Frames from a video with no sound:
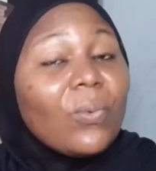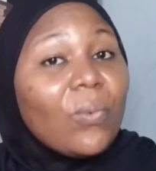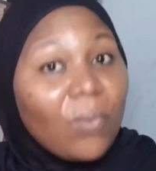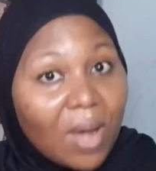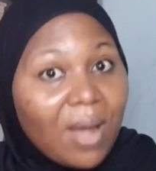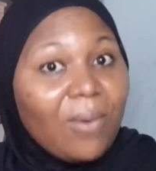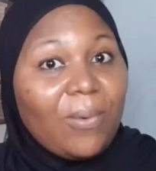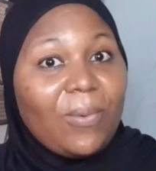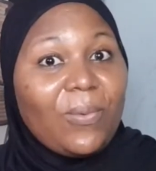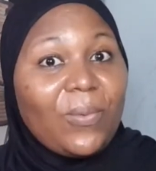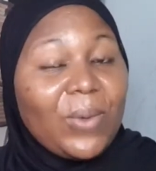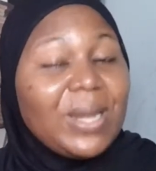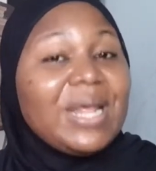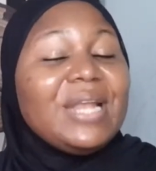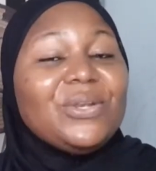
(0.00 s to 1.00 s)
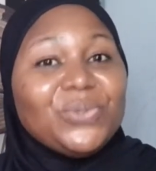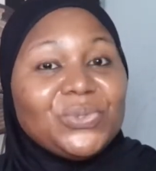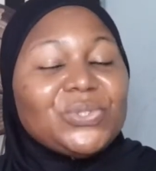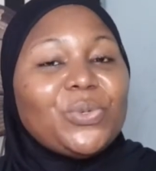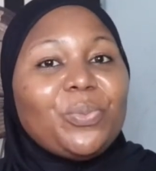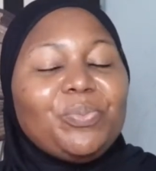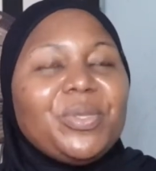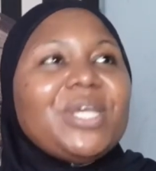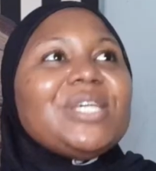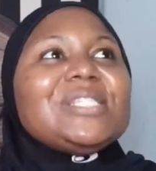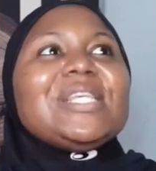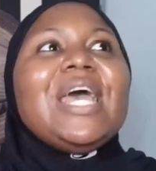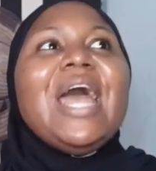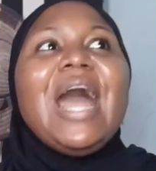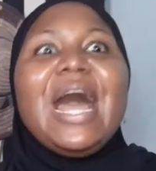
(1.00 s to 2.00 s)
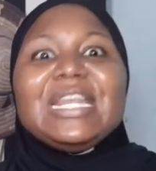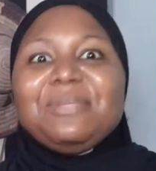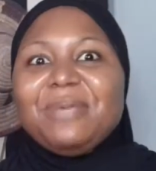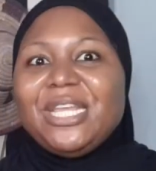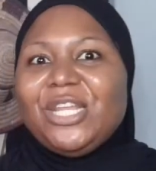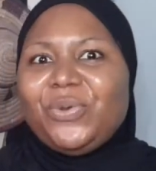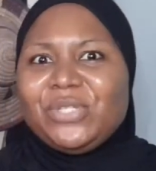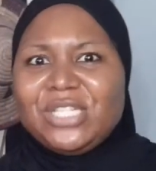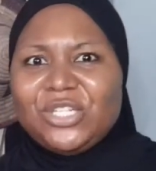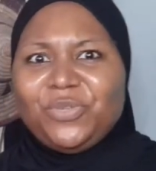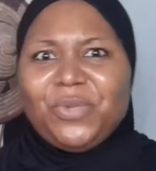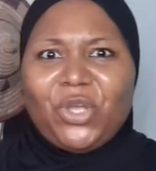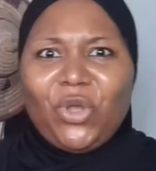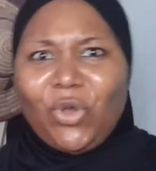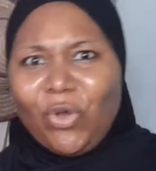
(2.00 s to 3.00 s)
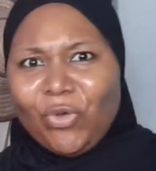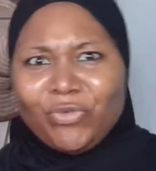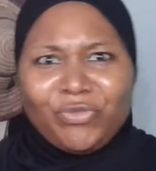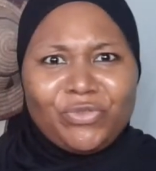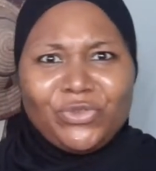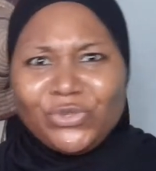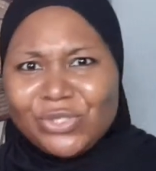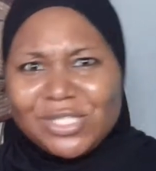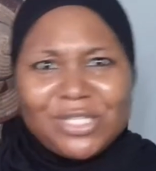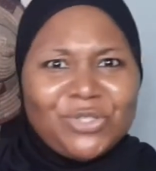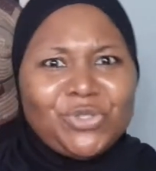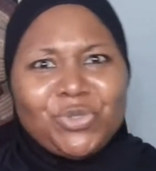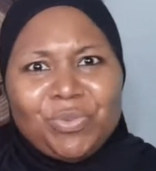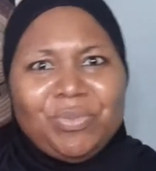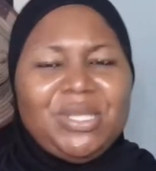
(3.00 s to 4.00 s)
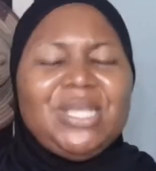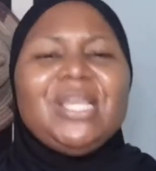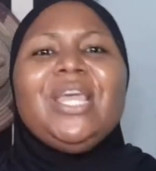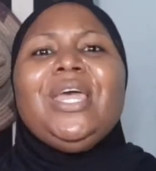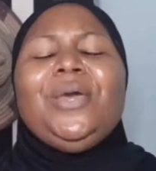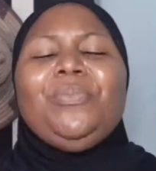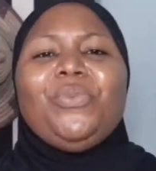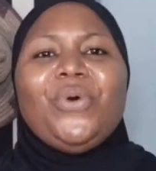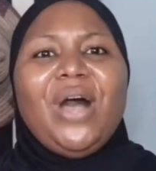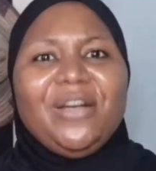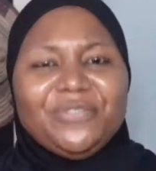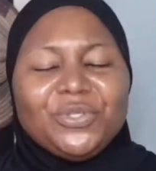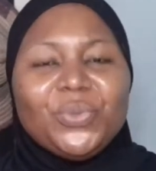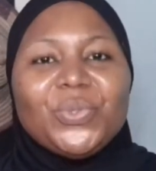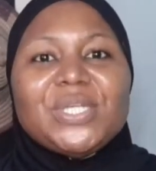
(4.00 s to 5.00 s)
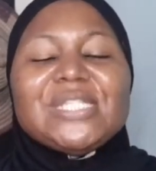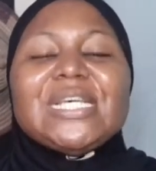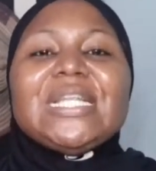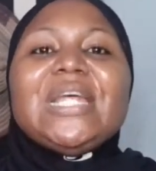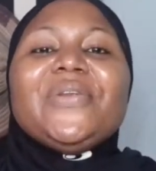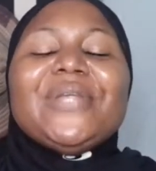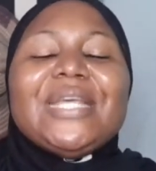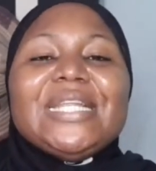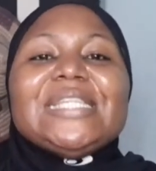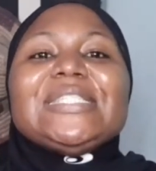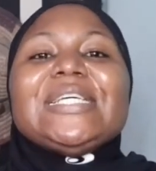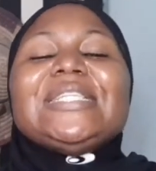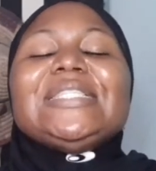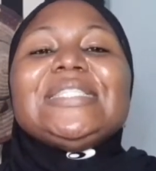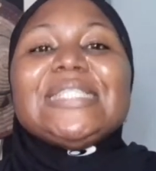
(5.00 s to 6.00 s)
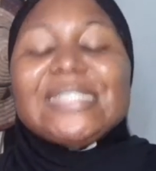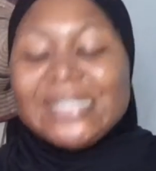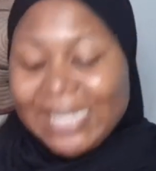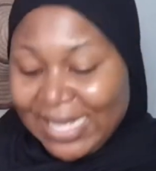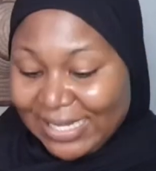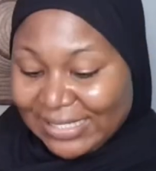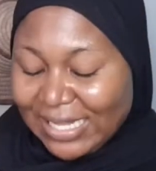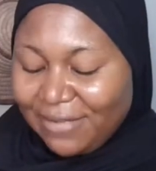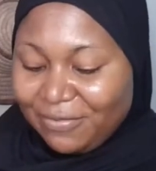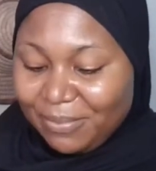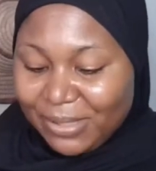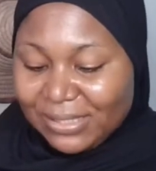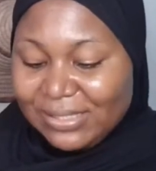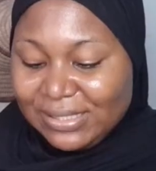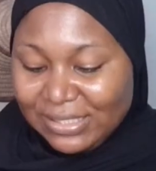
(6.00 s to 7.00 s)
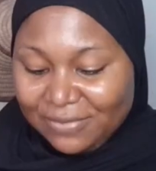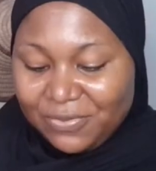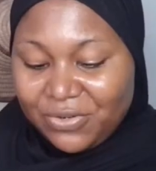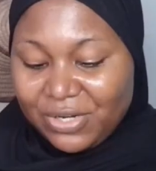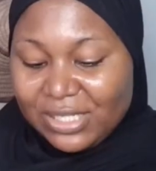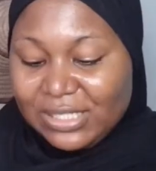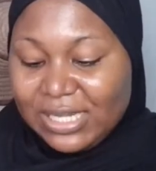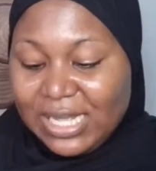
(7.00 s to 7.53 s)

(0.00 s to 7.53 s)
Wow. When I looked up, because at the beginning it was a little bit confusing to me, but afterwards and I realized that these guys have about 6 variants.